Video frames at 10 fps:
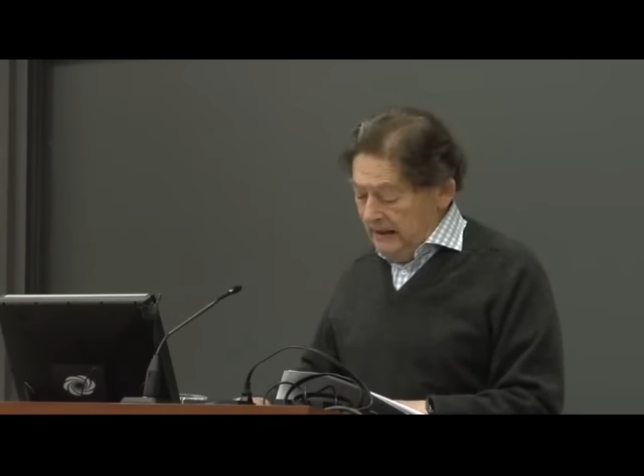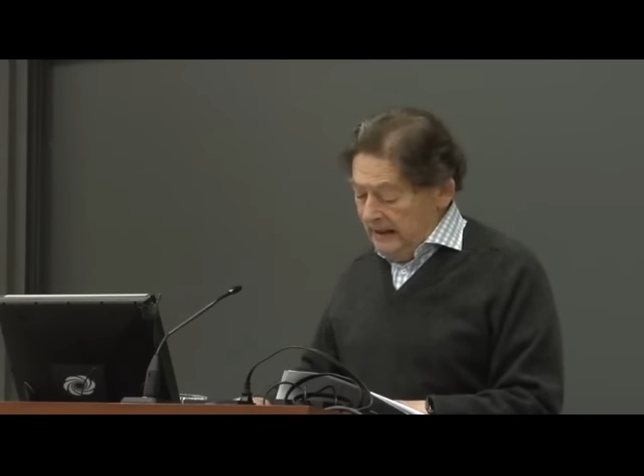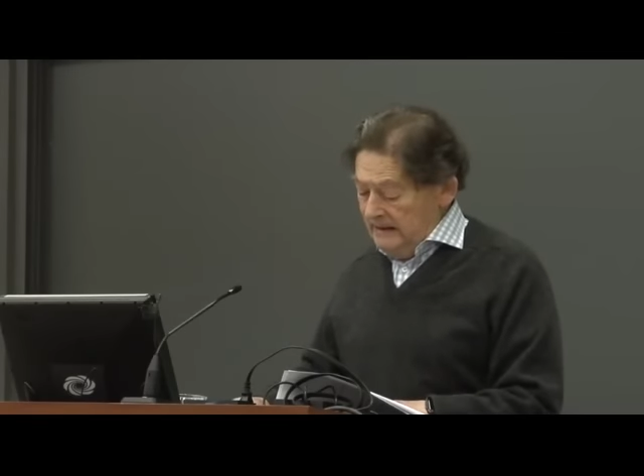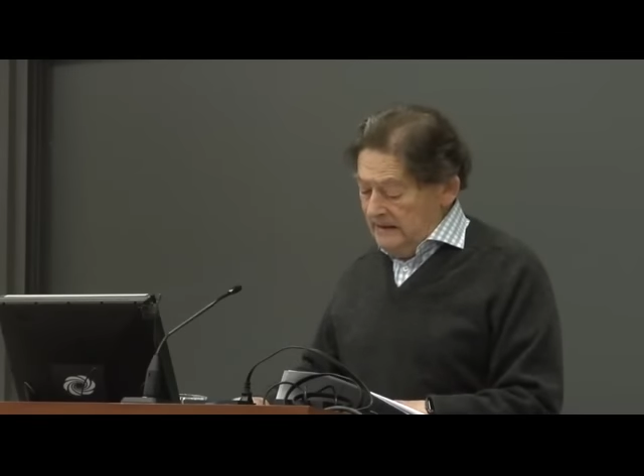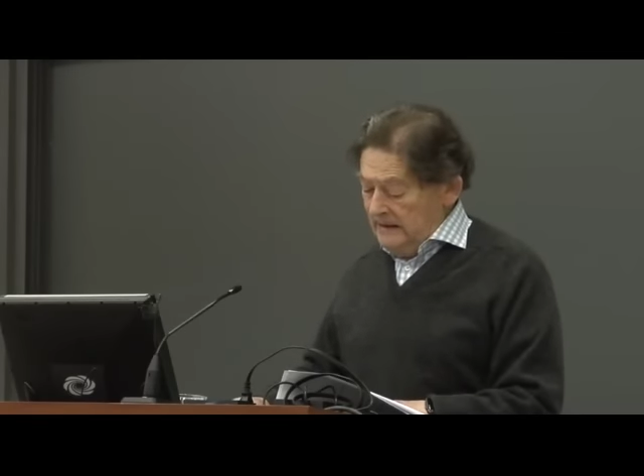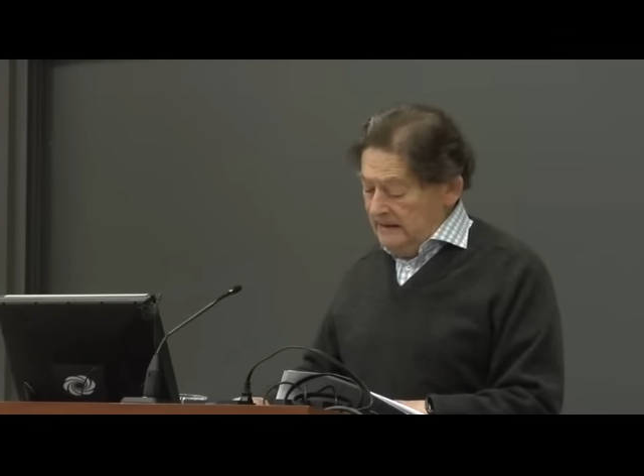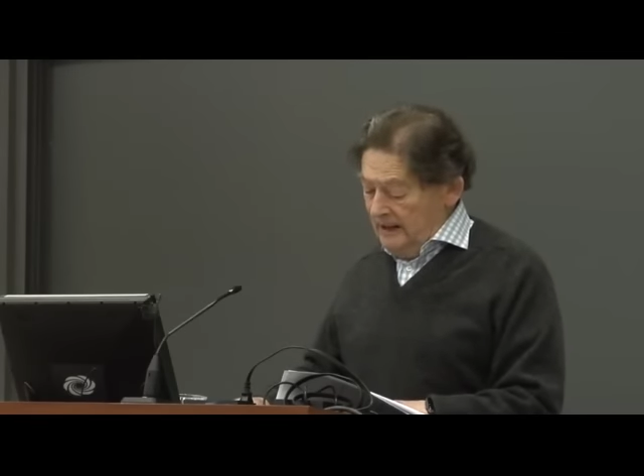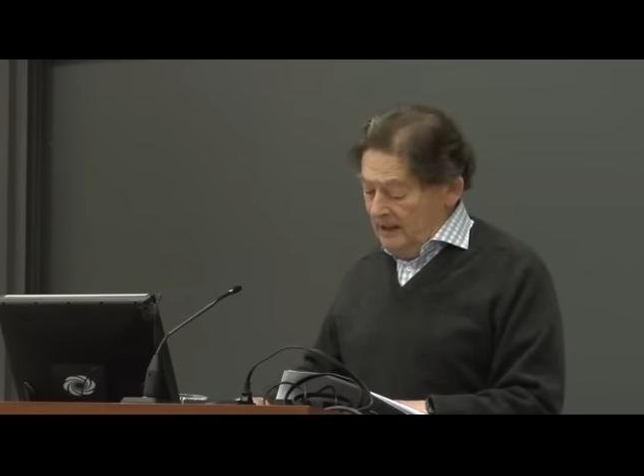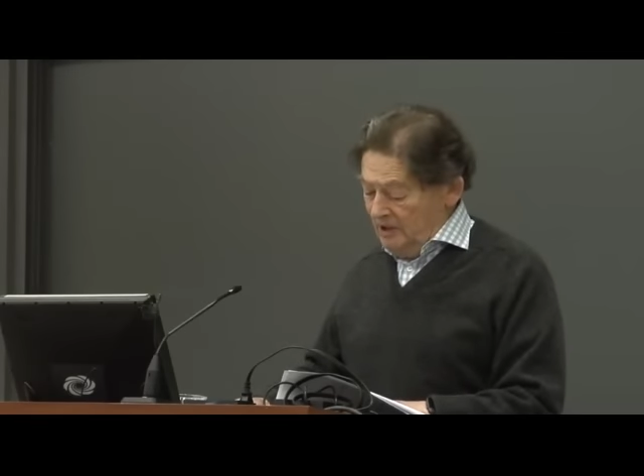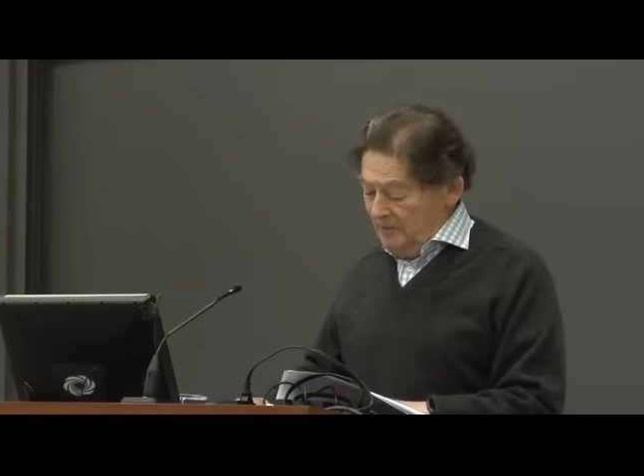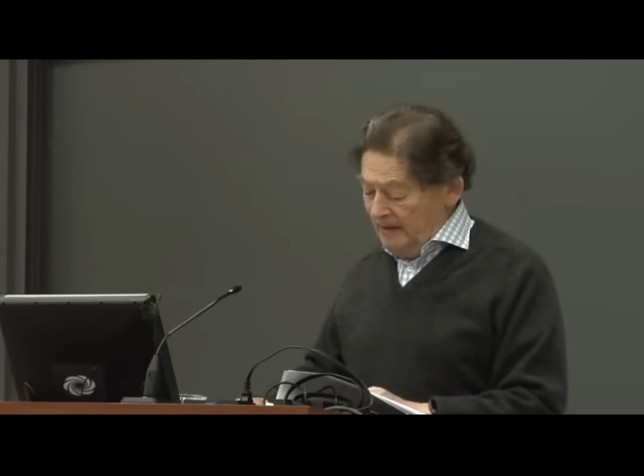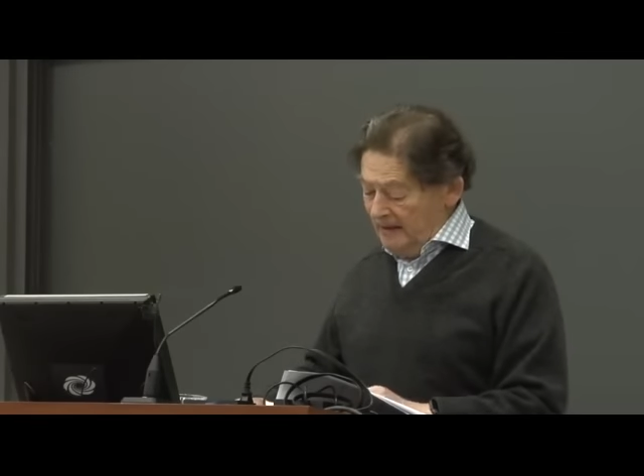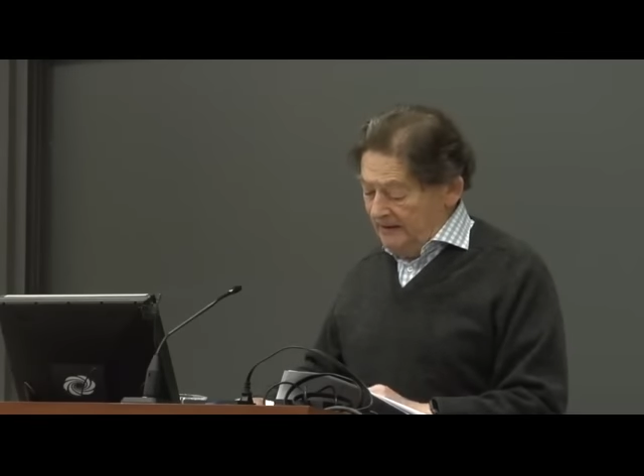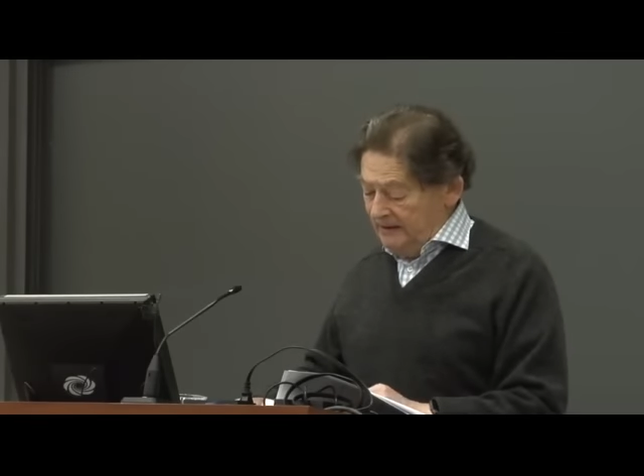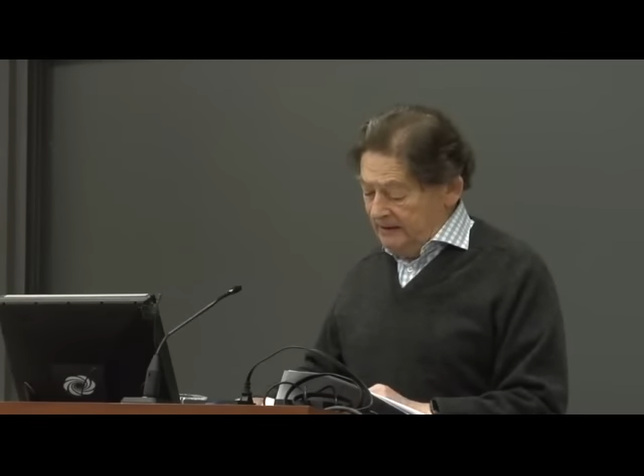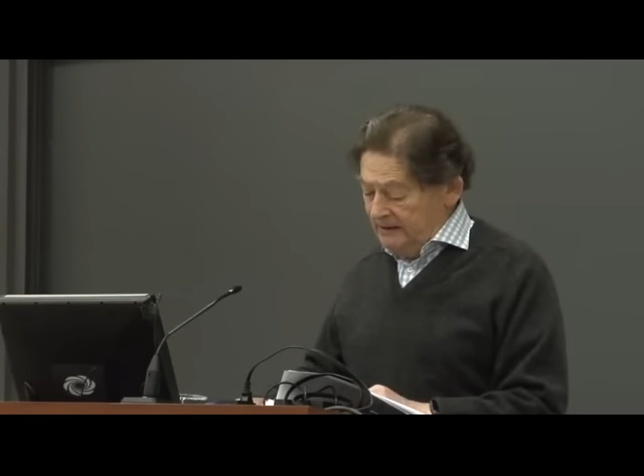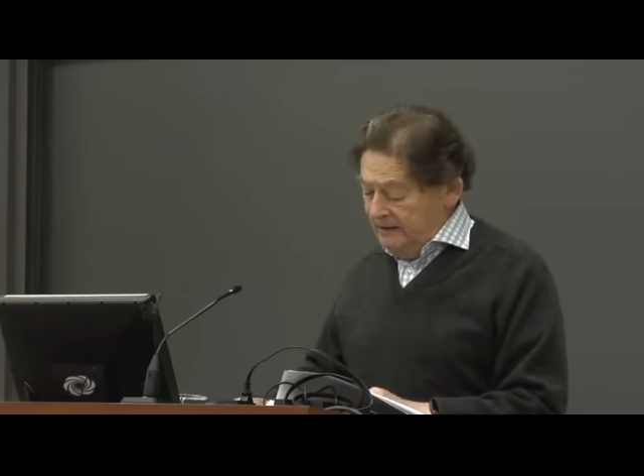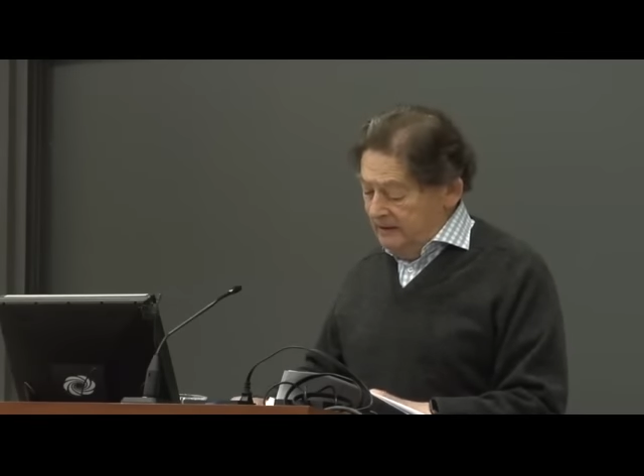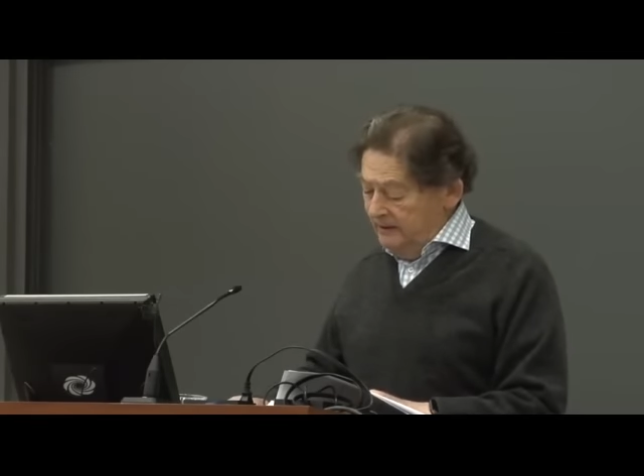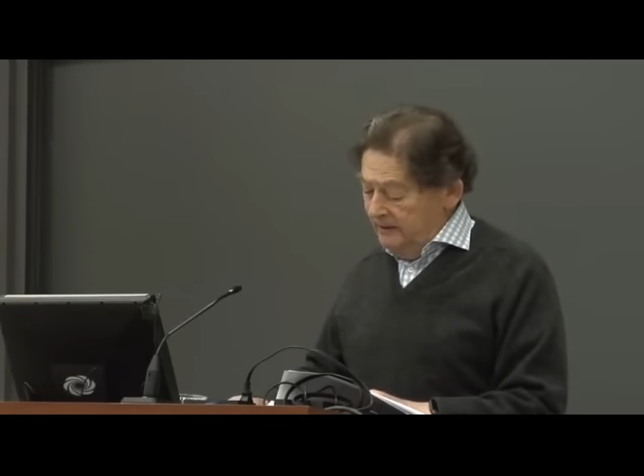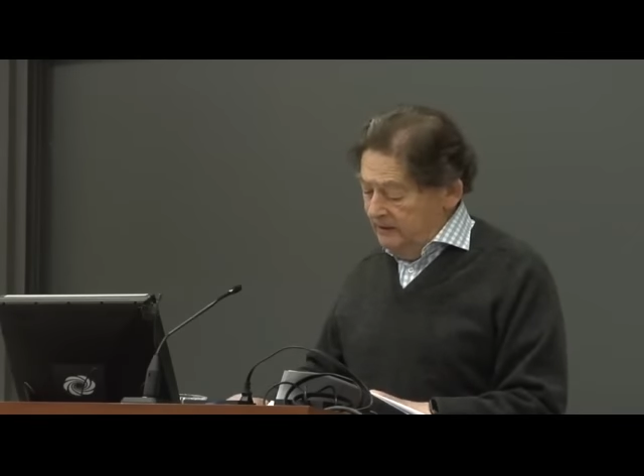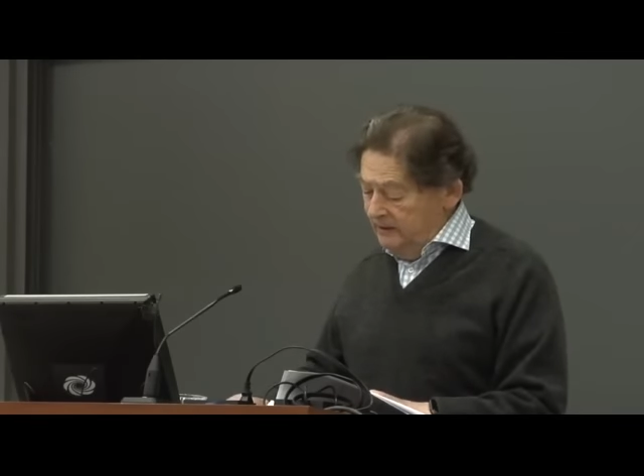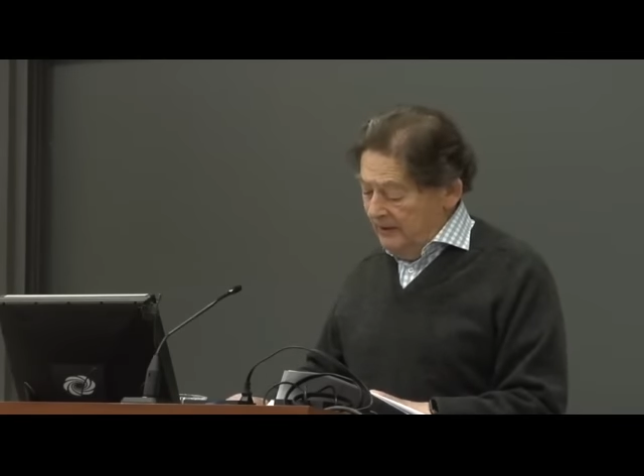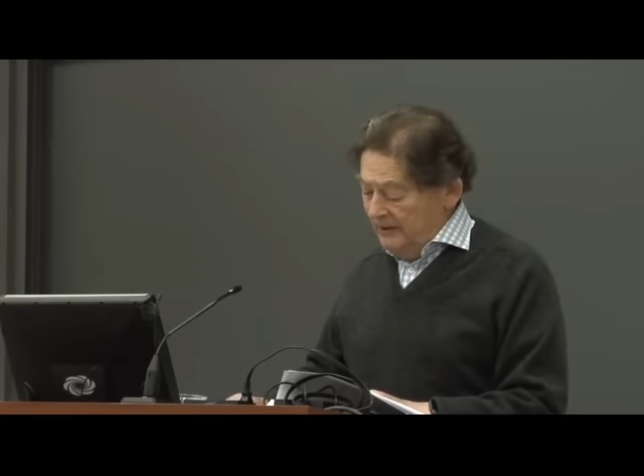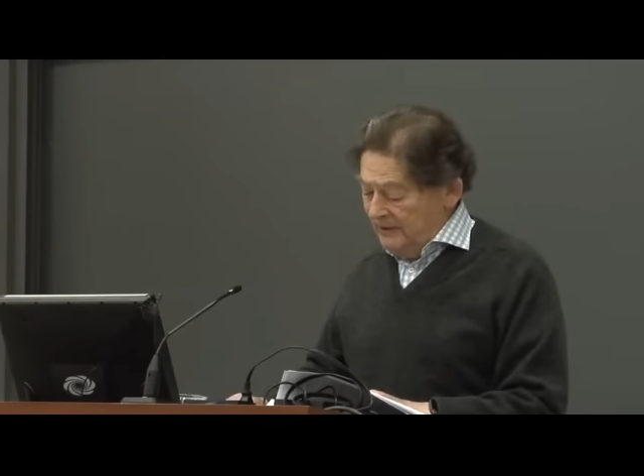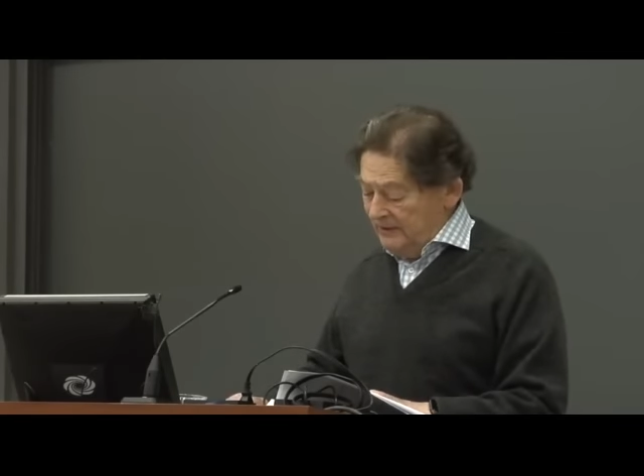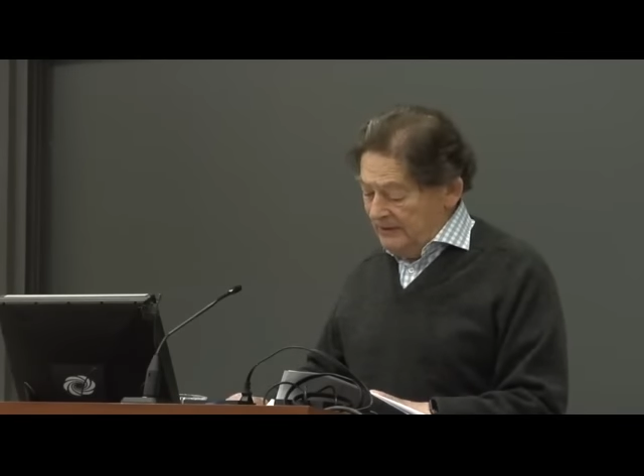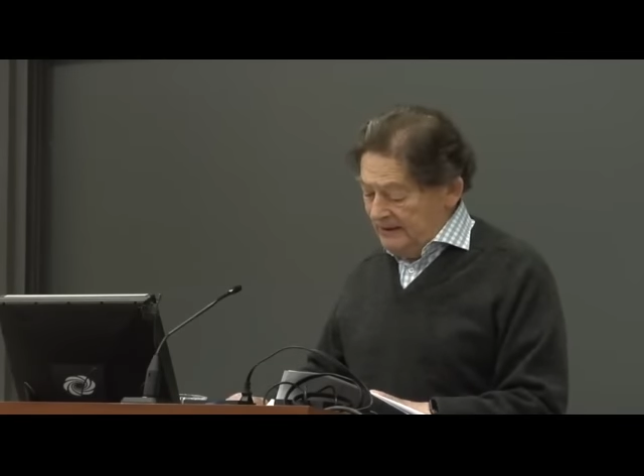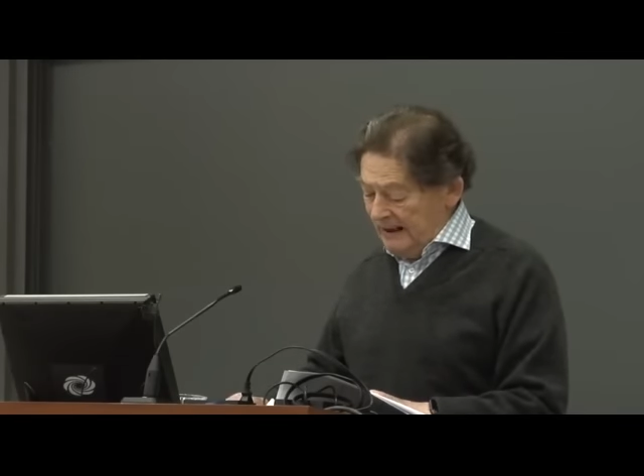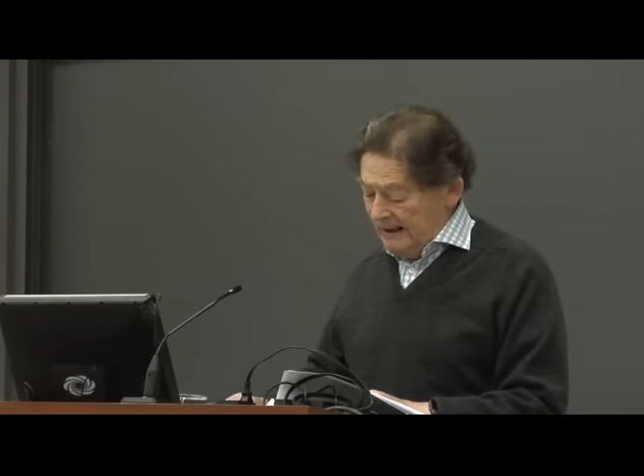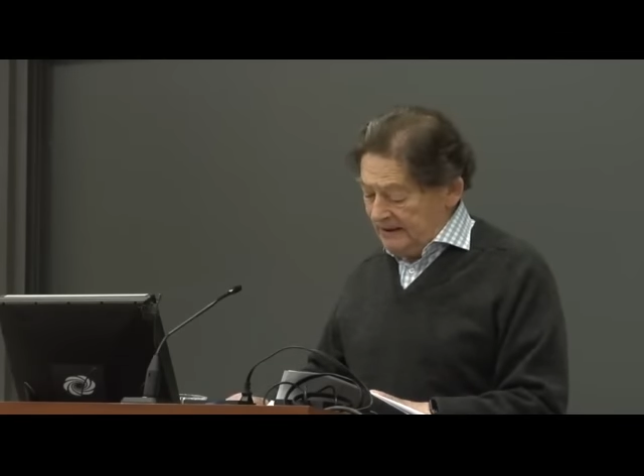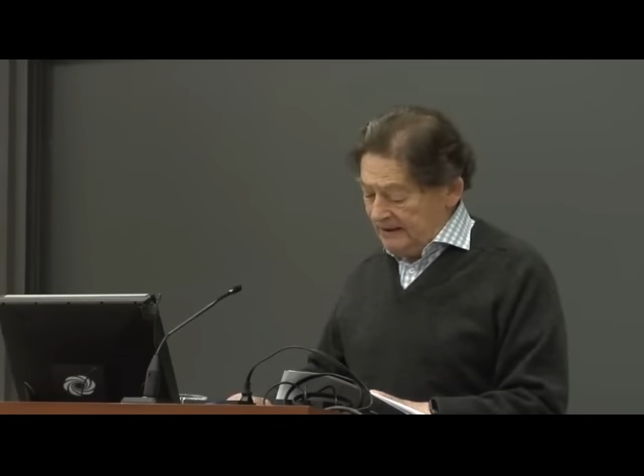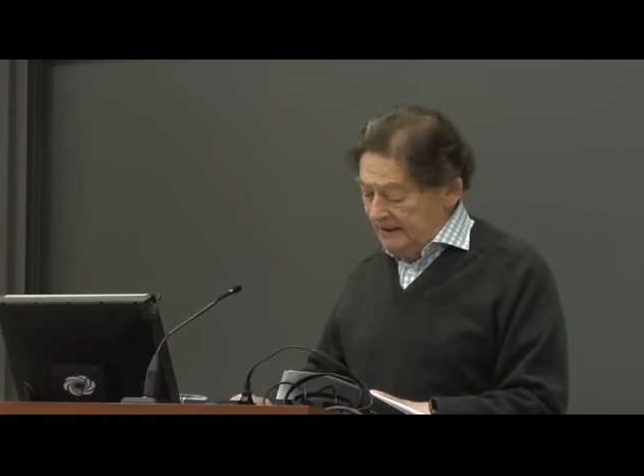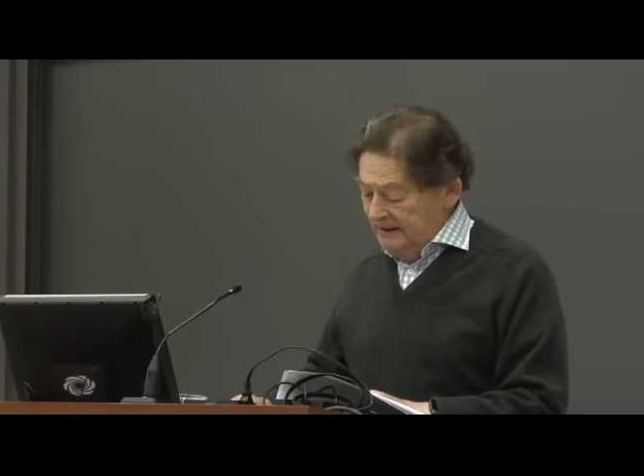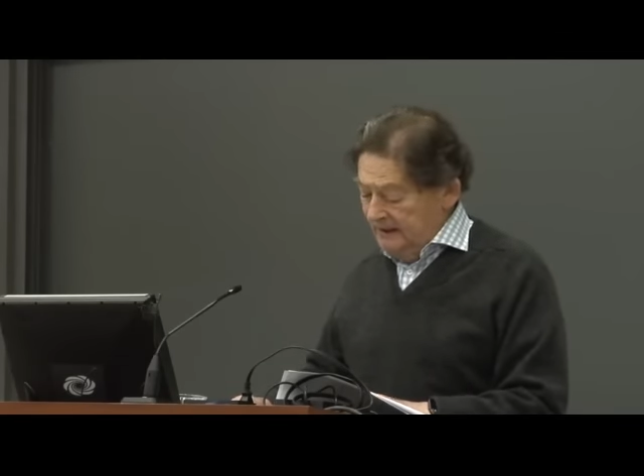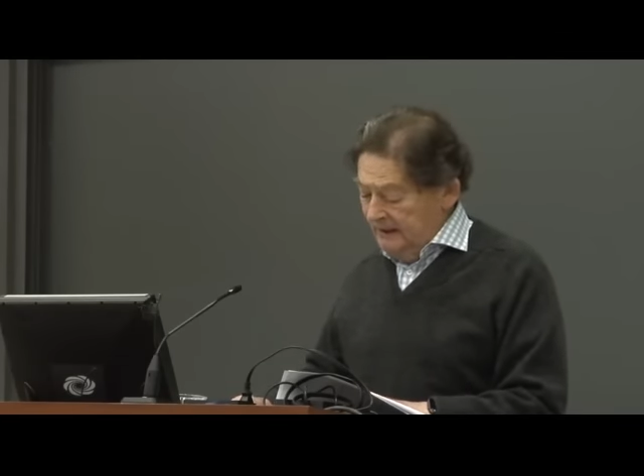Hence, in large part, the continuing Eurozone disaster,